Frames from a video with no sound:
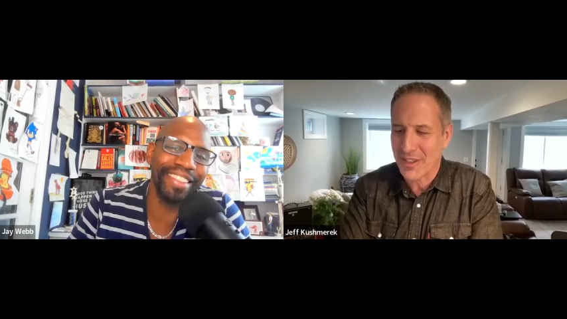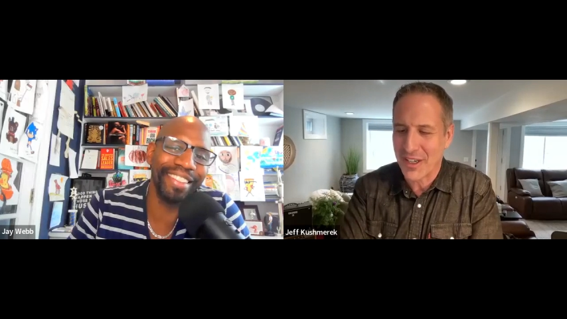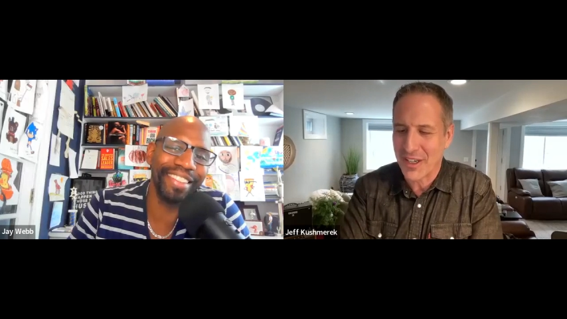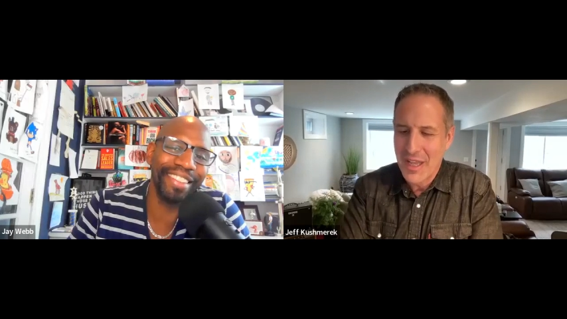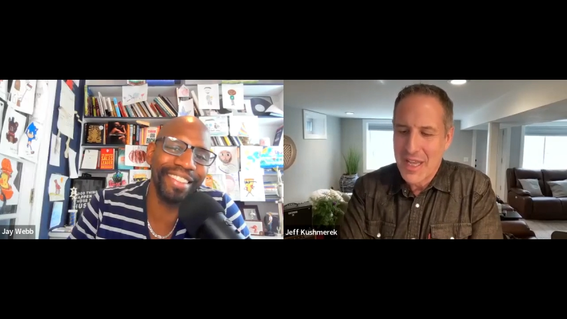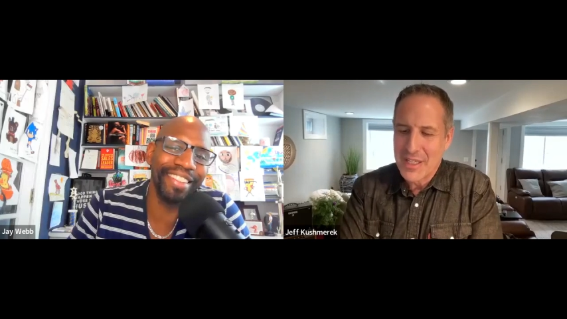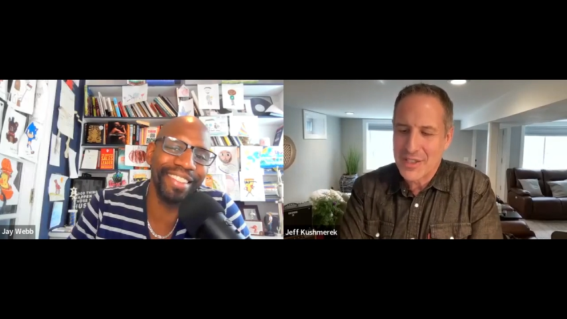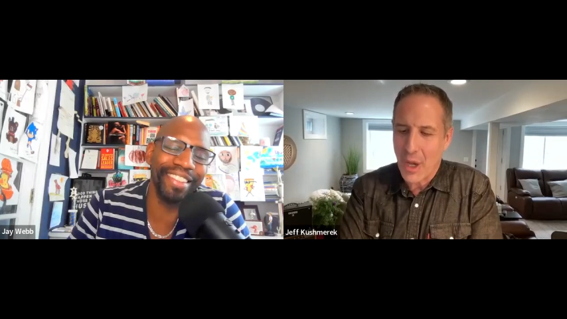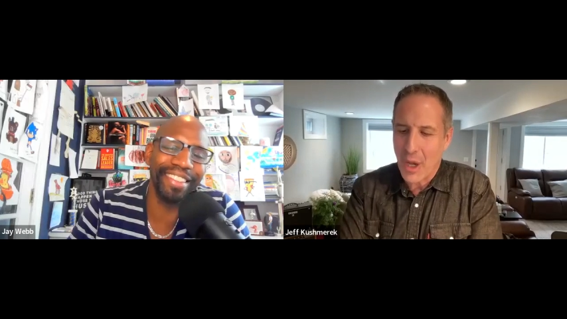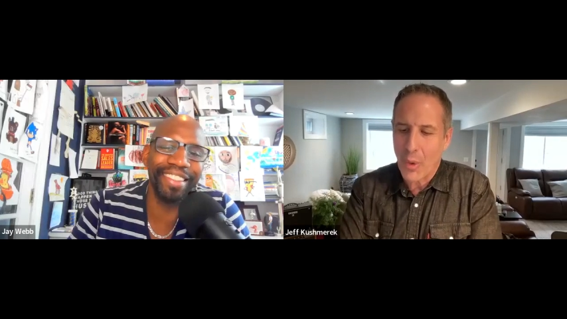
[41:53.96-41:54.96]
Speaker 1: in it
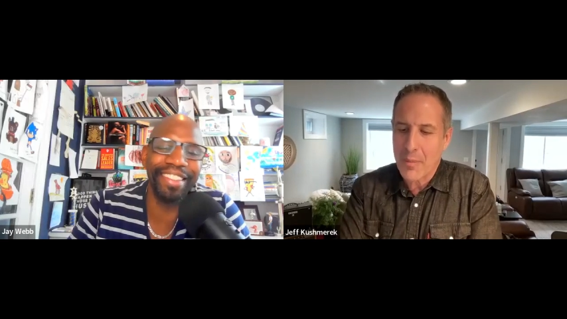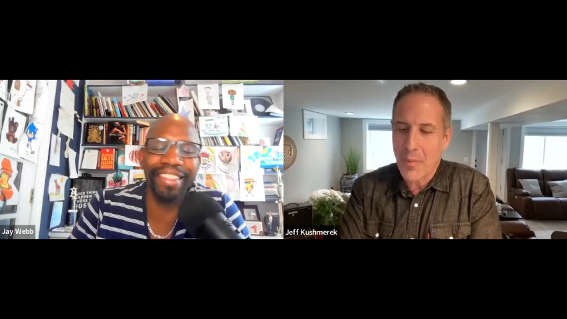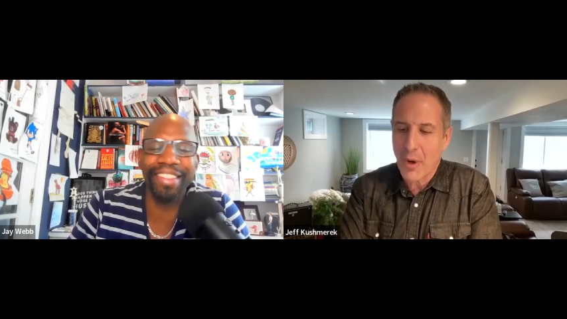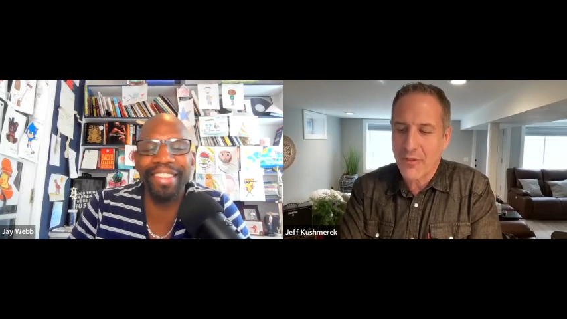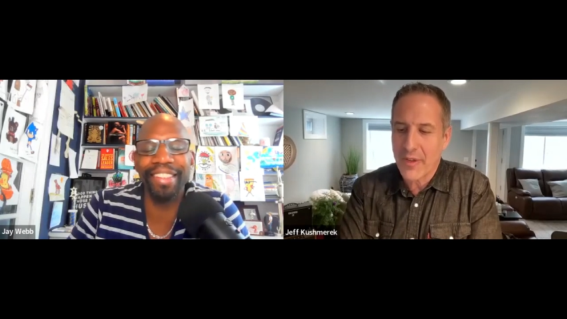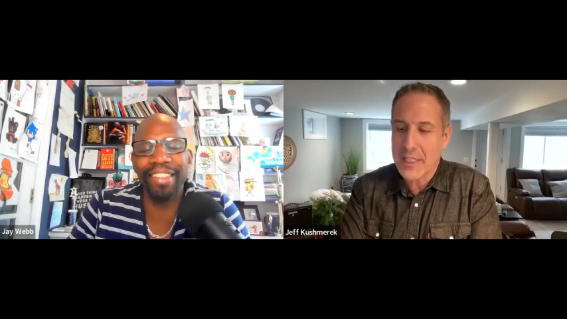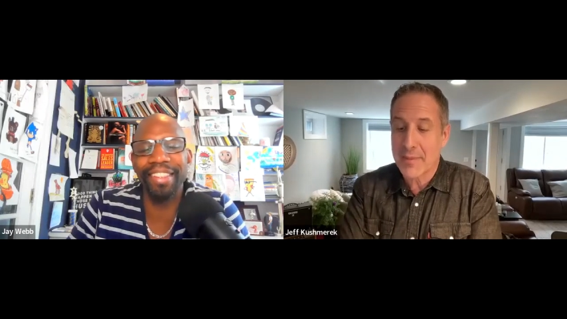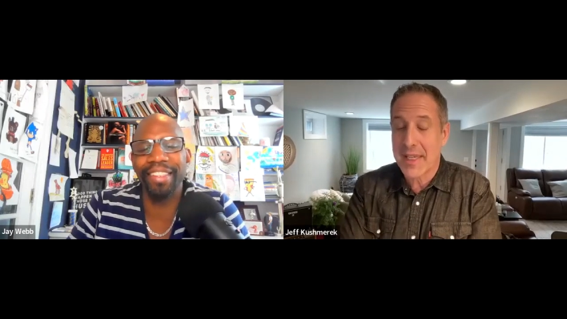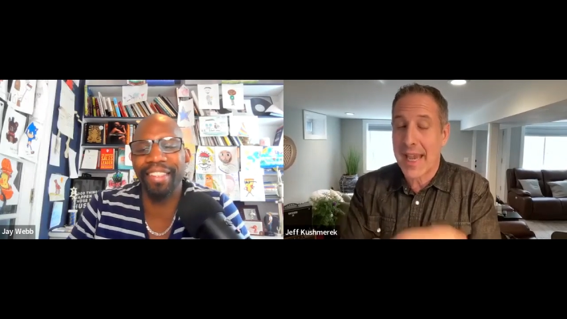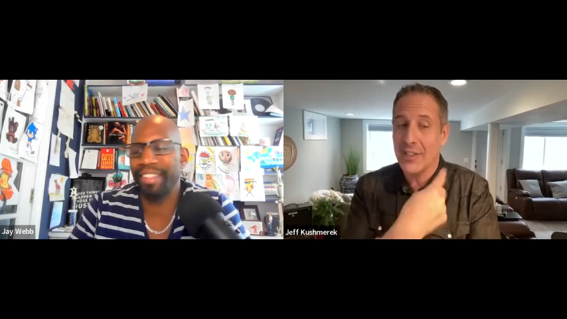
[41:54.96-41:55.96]
so what motivates
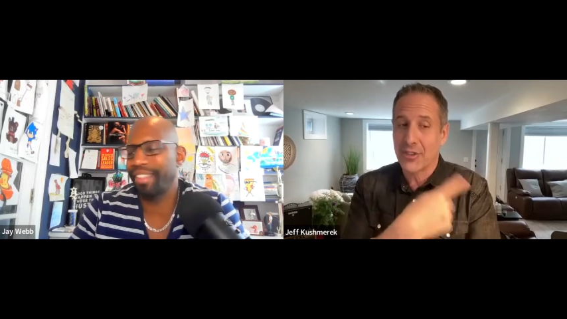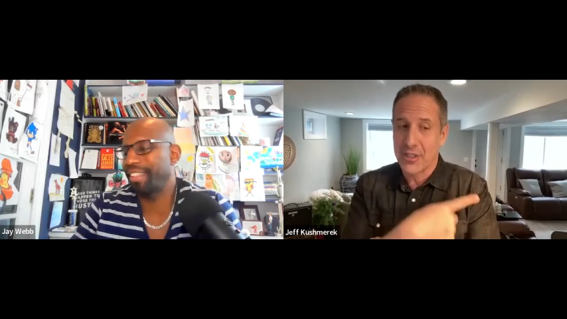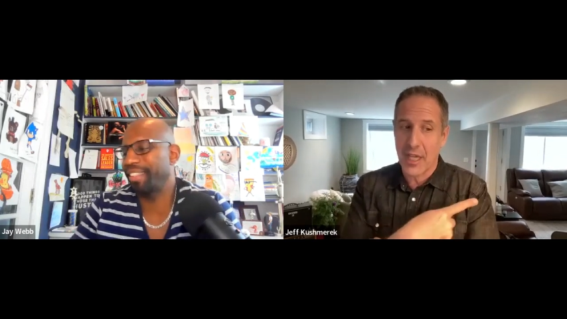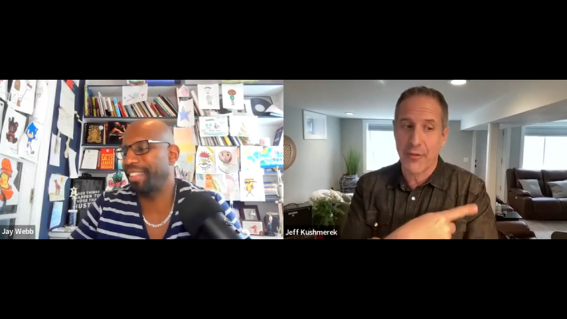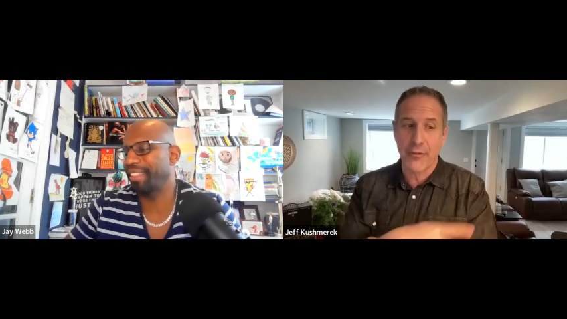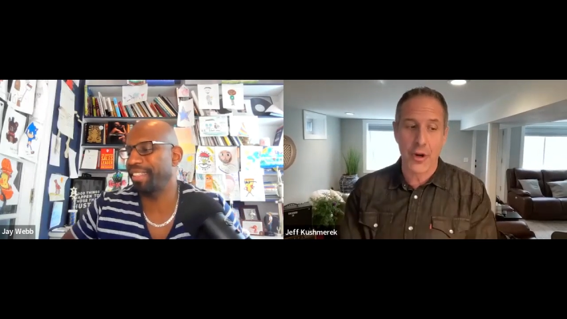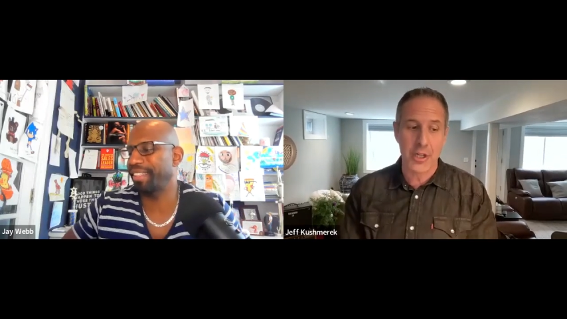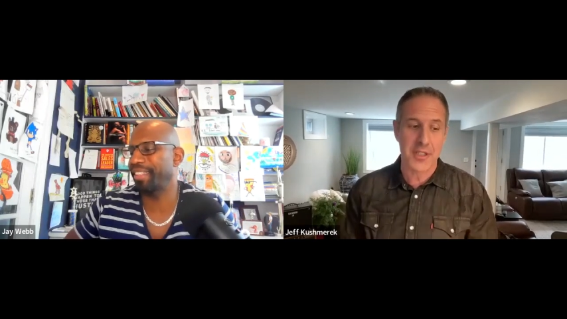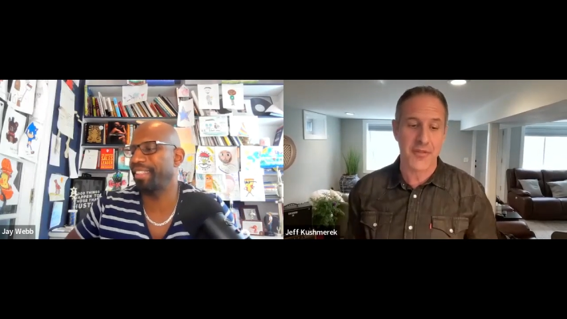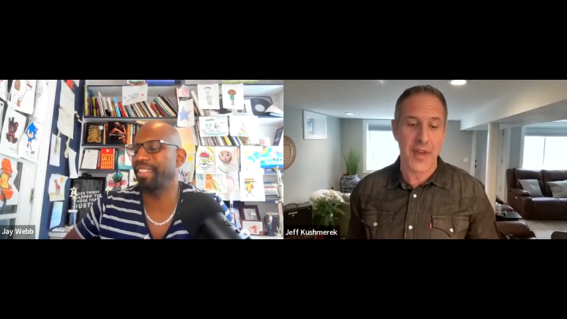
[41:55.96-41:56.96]
me actually is that
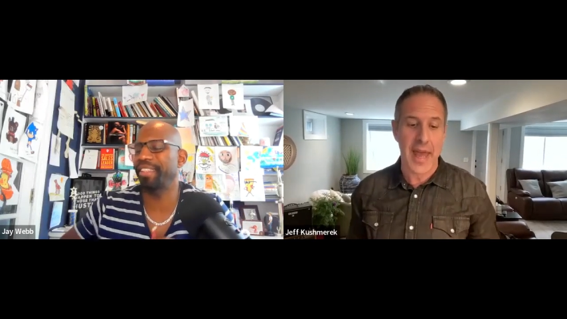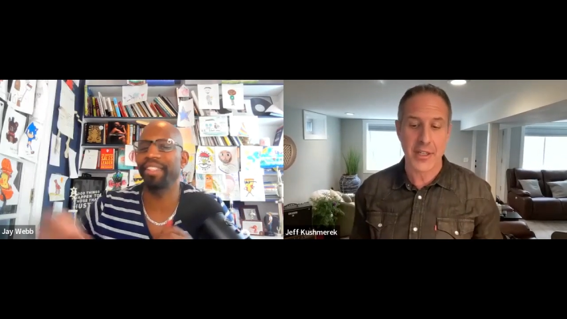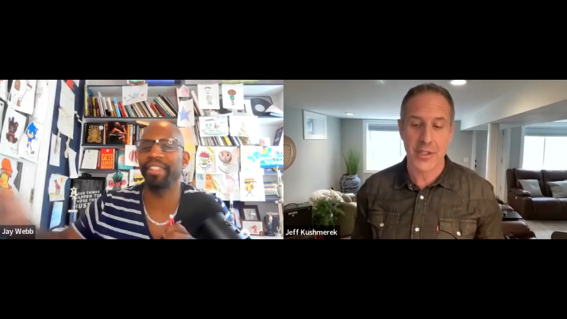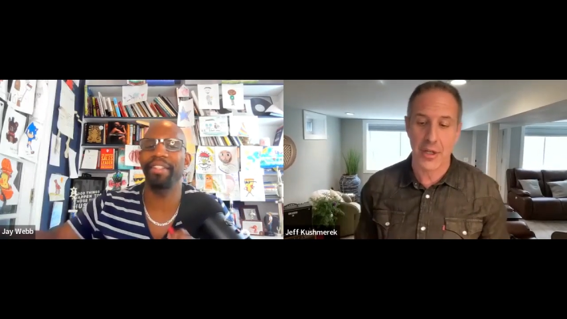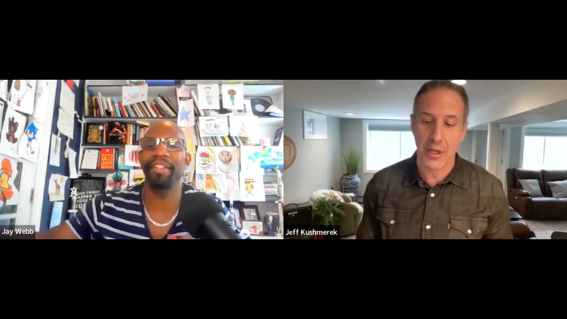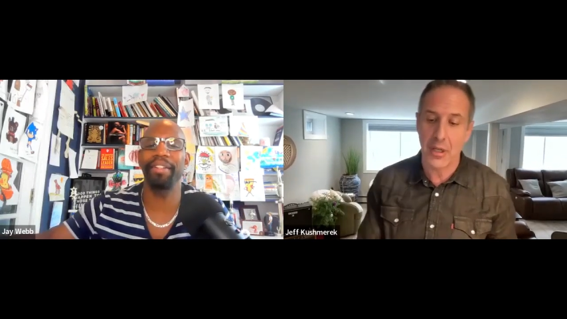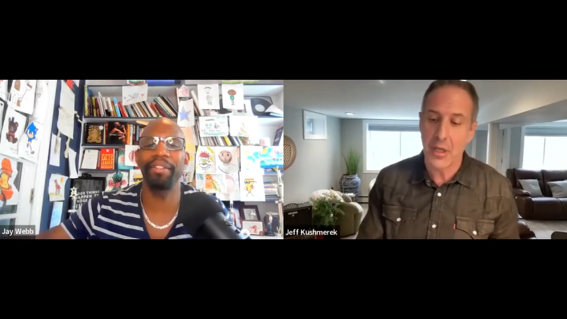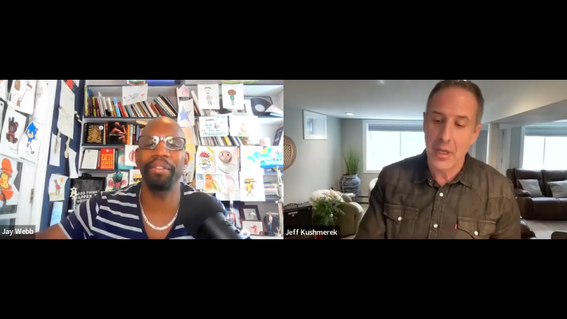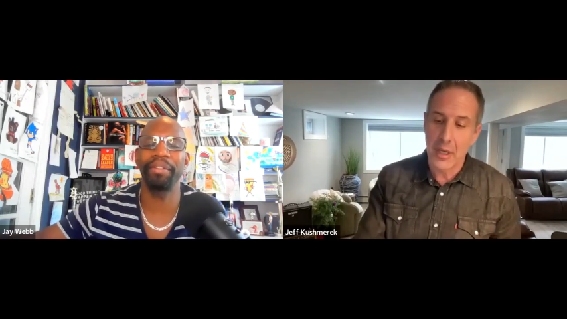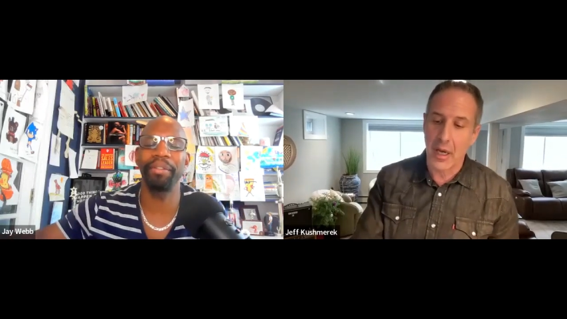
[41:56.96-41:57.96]
first factor
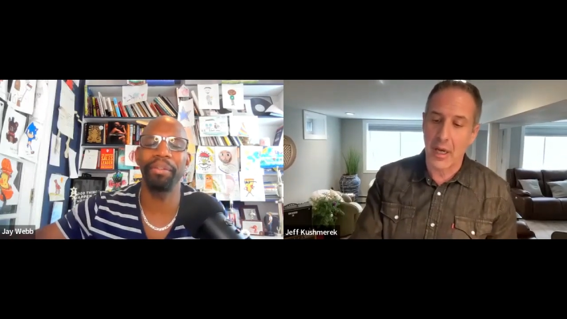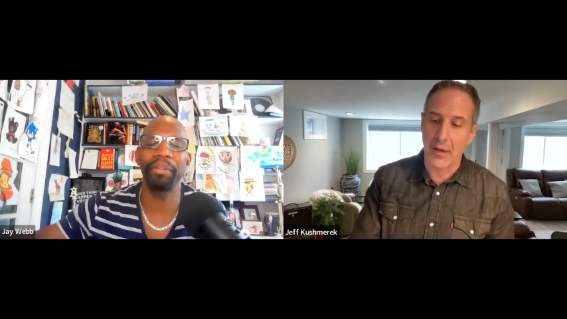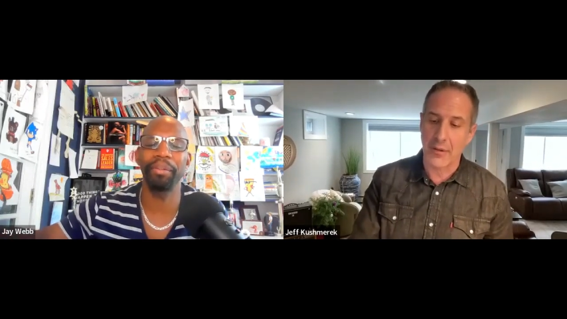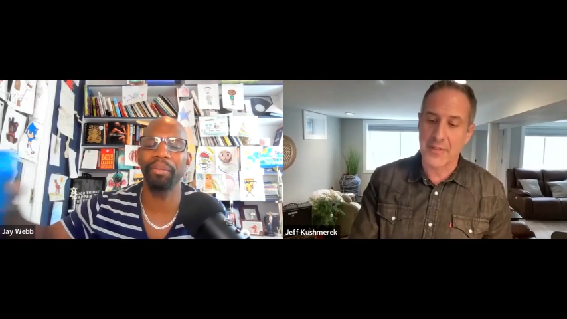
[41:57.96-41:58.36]
of